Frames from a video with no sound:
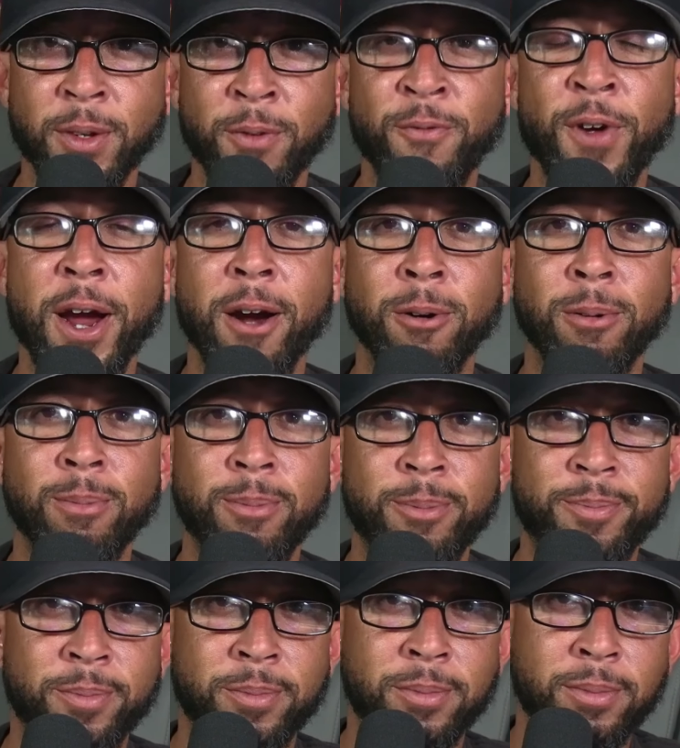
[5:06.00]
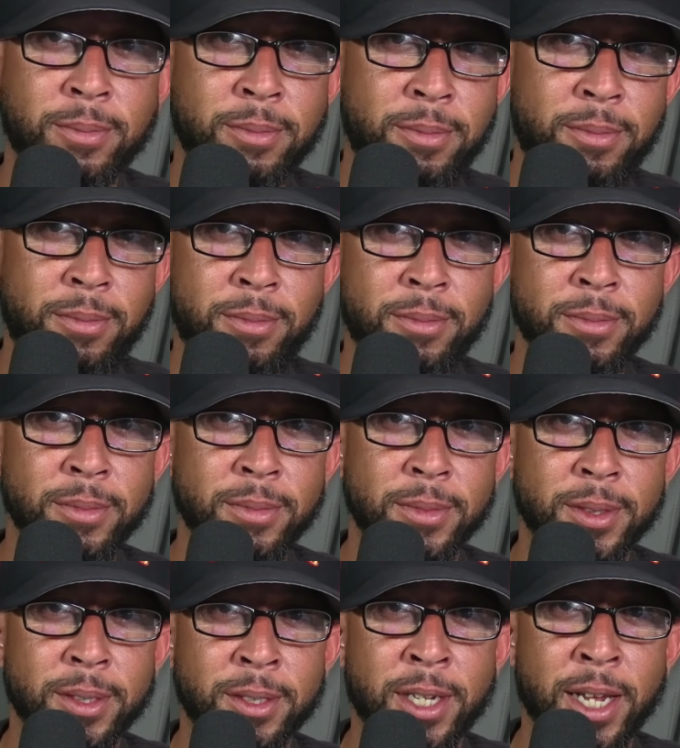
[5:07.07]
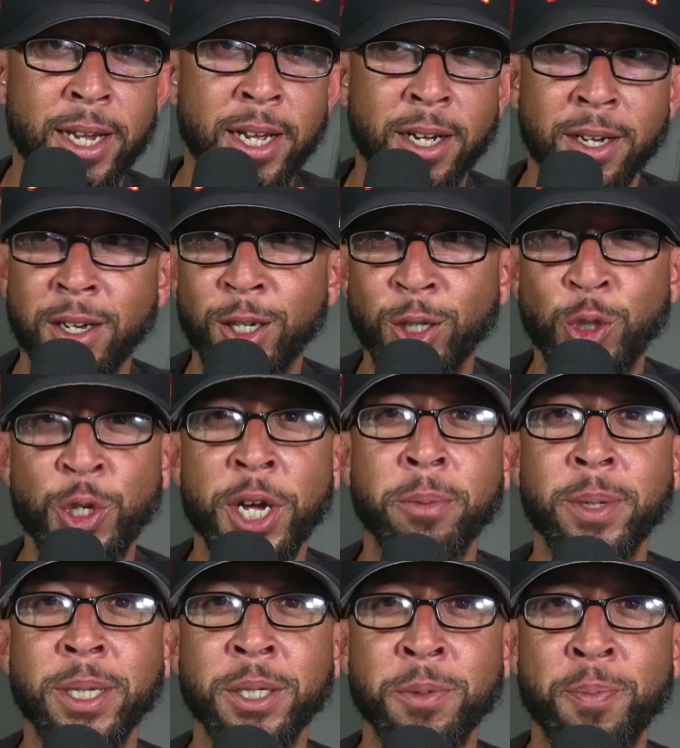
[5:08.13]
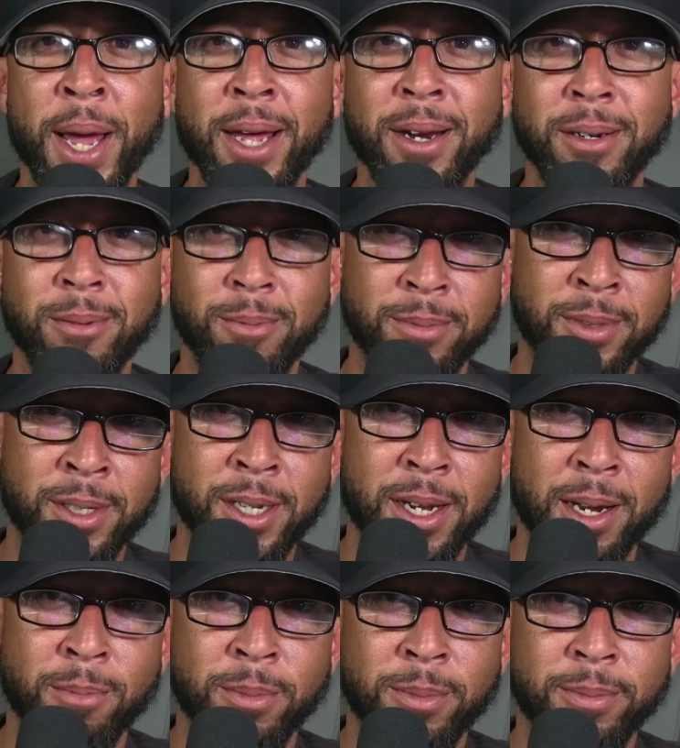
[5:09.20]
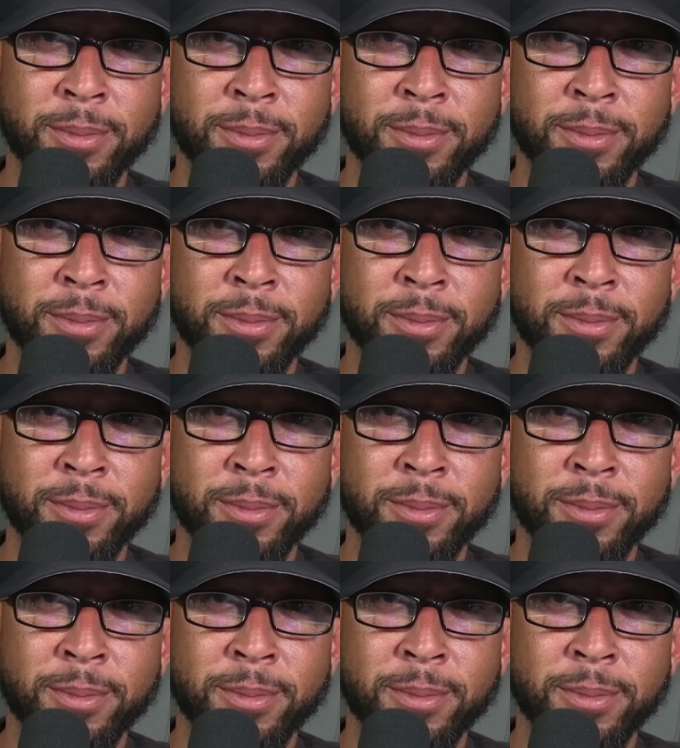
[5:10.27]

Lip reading: Fair. It's like a gentleman's bet to them,